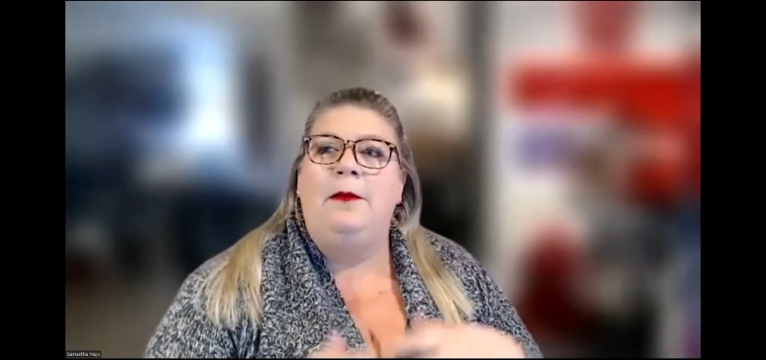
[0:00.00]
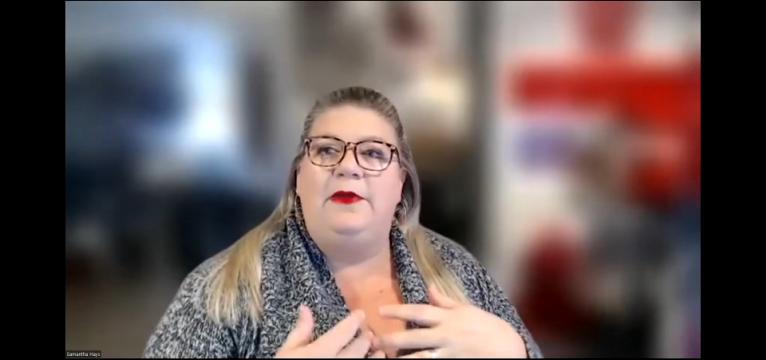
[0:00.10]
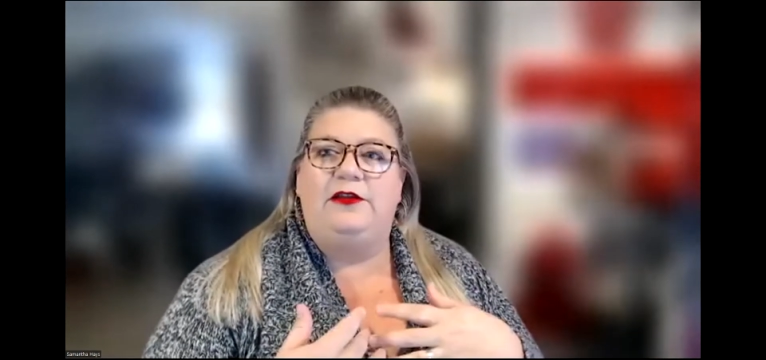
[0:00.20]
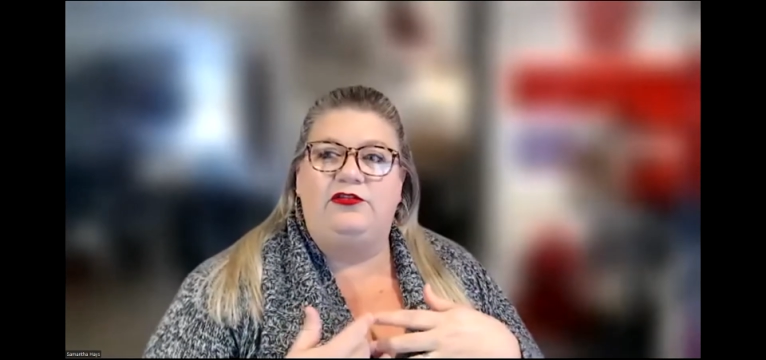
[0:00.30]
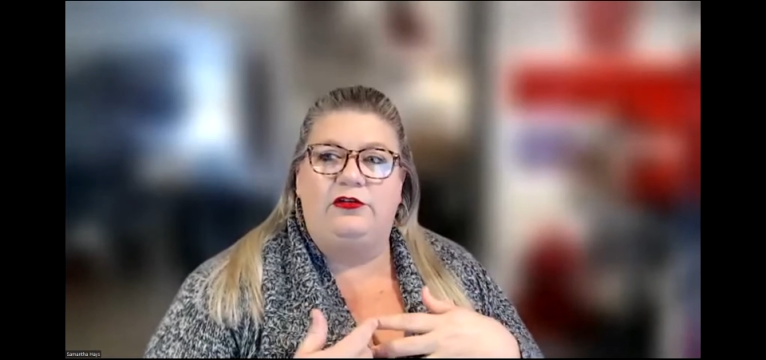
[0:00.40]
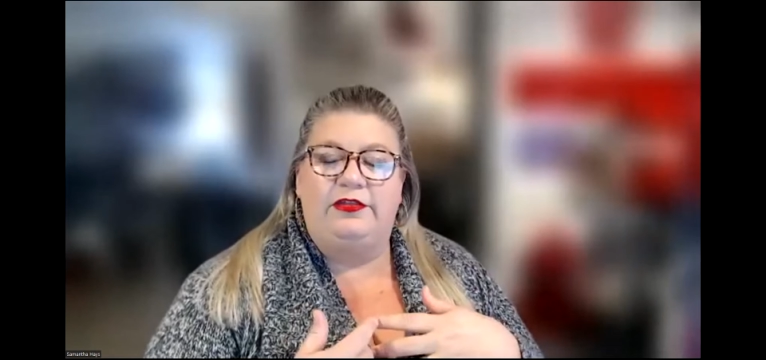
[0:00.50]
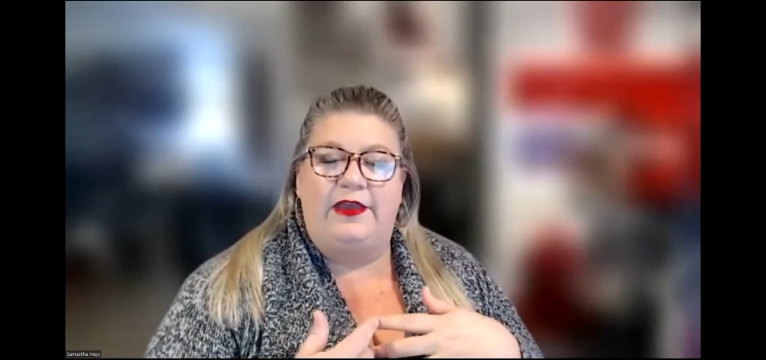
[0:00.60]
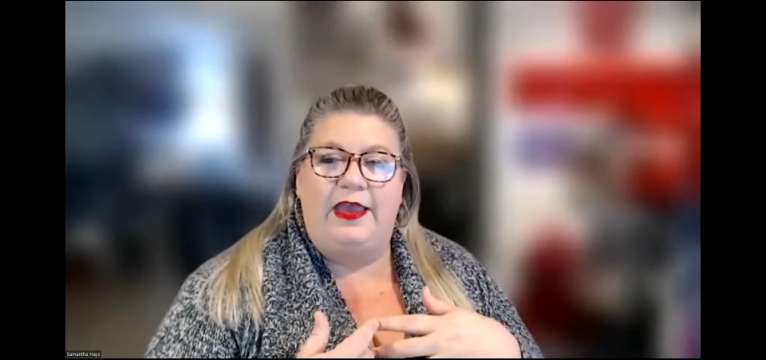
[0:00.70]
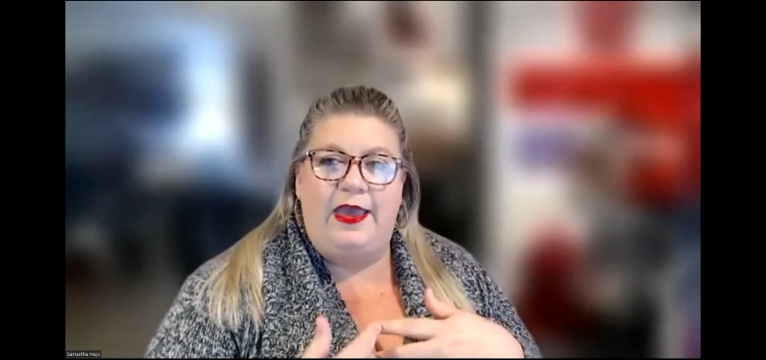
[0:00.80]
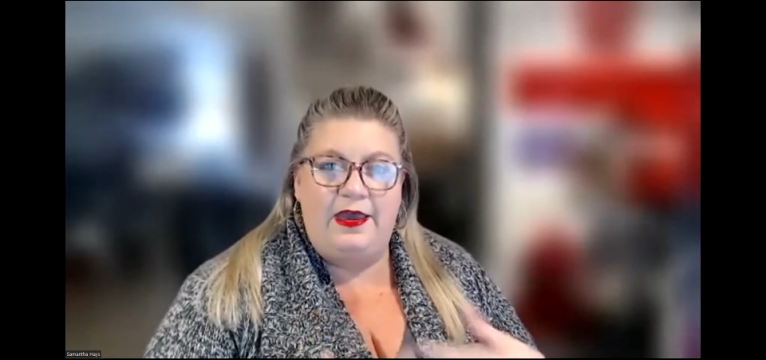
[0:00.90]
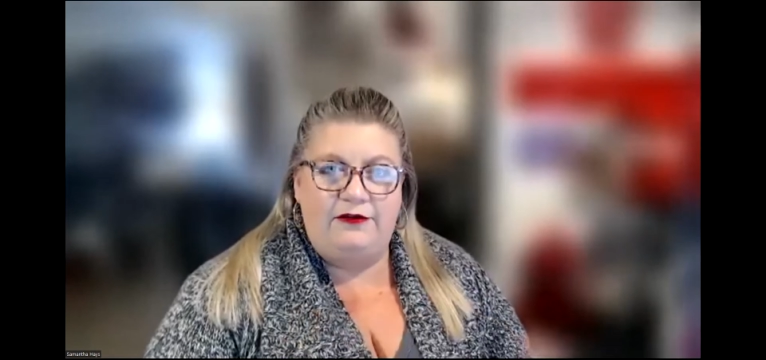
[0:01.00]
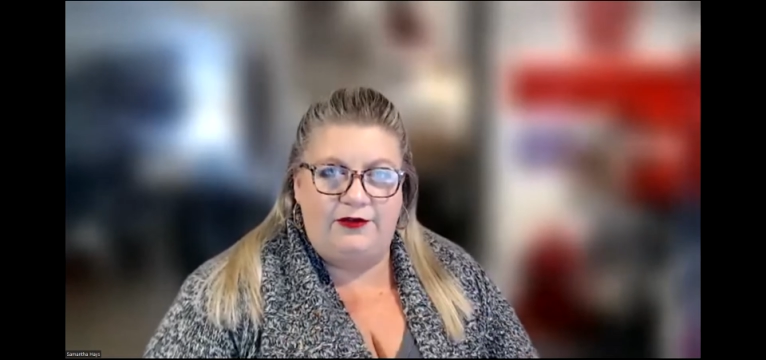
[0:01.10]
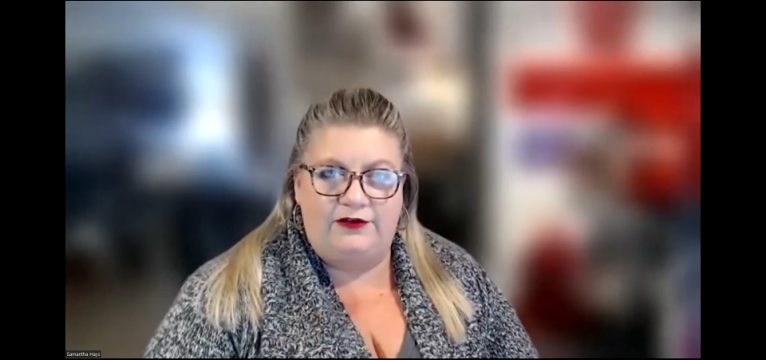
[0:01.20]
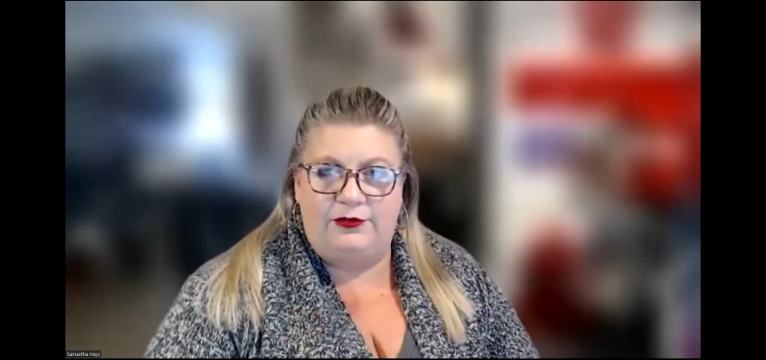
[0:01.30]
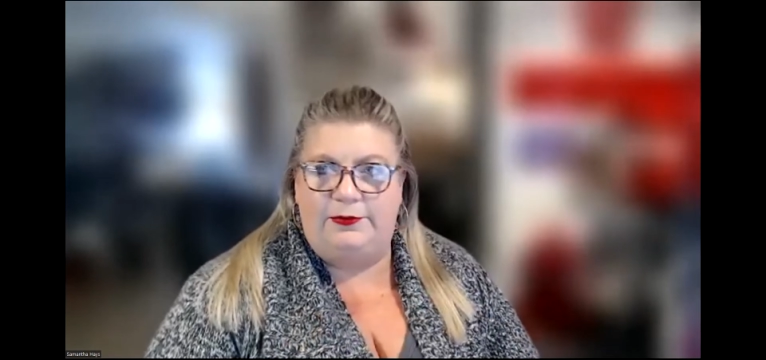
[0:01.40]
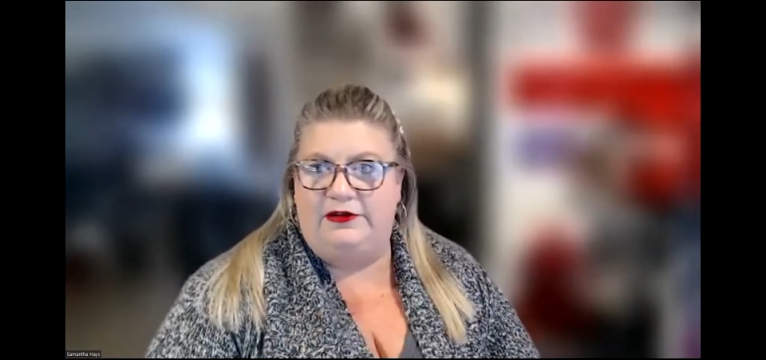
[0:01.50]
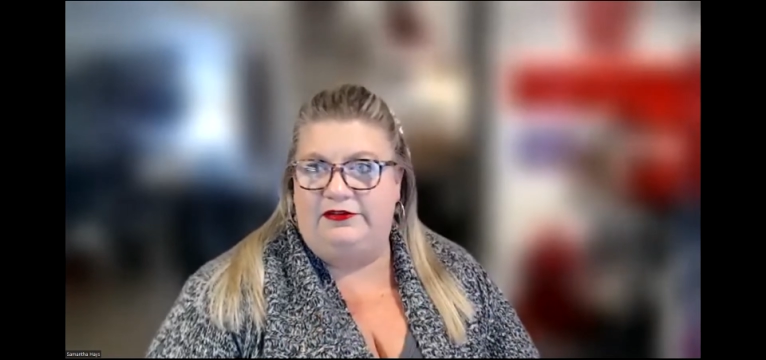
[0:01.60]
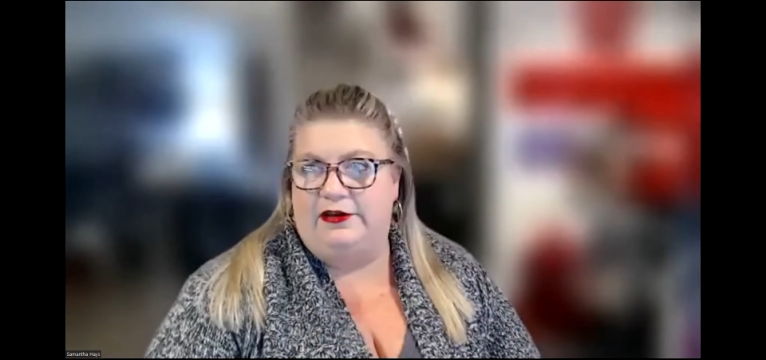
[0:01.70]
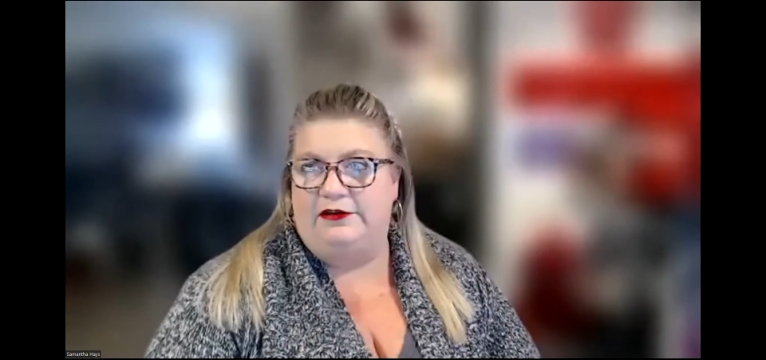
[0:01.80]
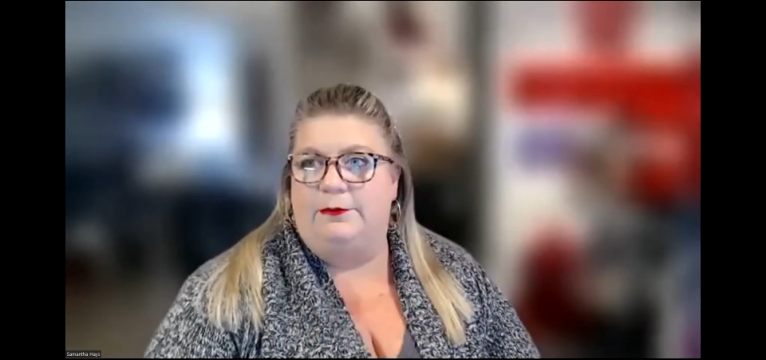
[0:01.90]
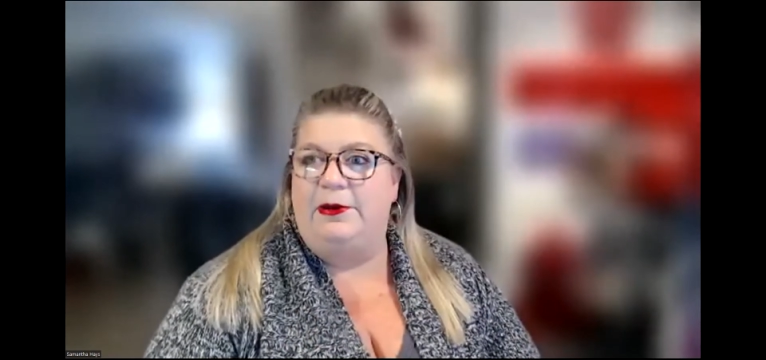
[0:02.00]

Make sure they have everybody signed up.